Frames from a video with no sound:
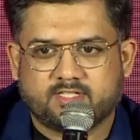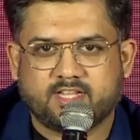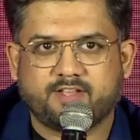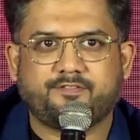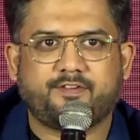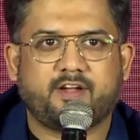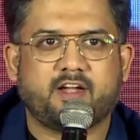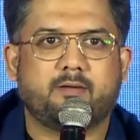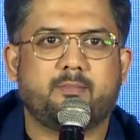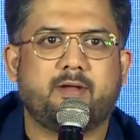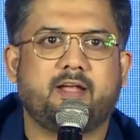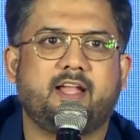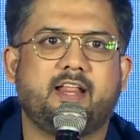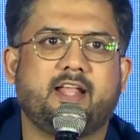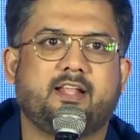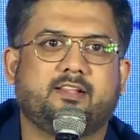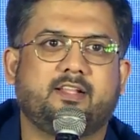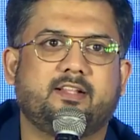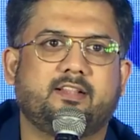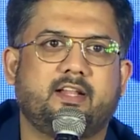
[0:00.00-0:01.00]
fundamentally, I
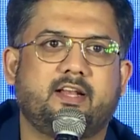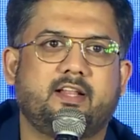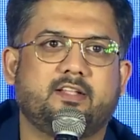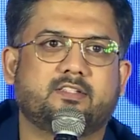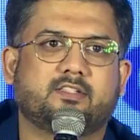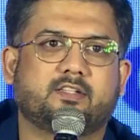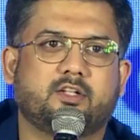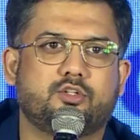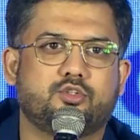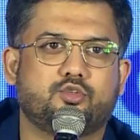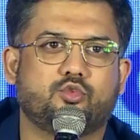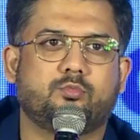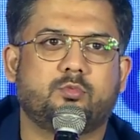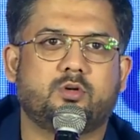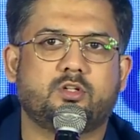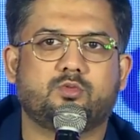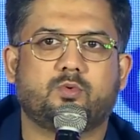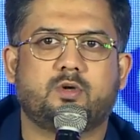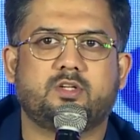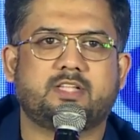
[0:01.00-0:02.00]
think that as
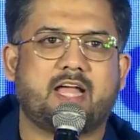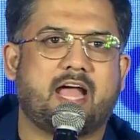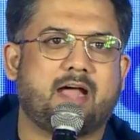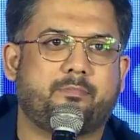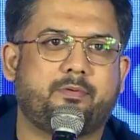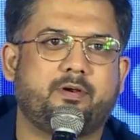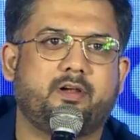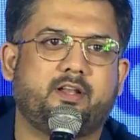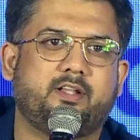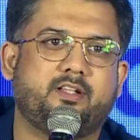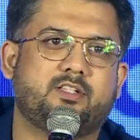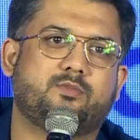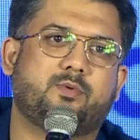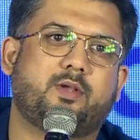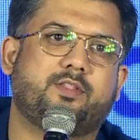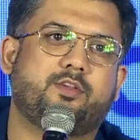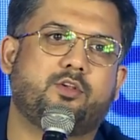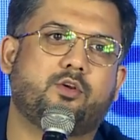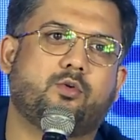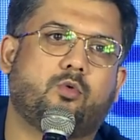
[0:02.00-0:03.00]
consumers, what's happened is
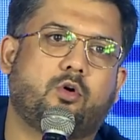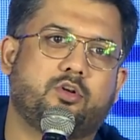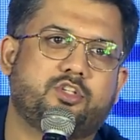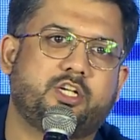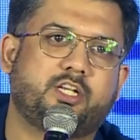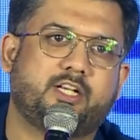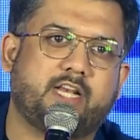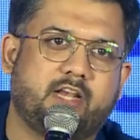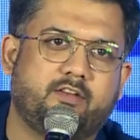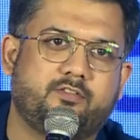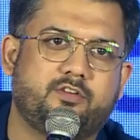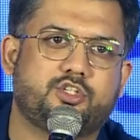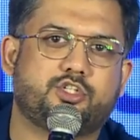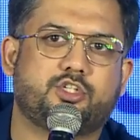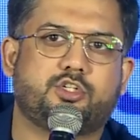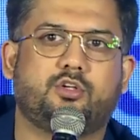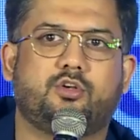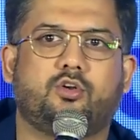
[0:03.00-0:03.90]
whether you're watching television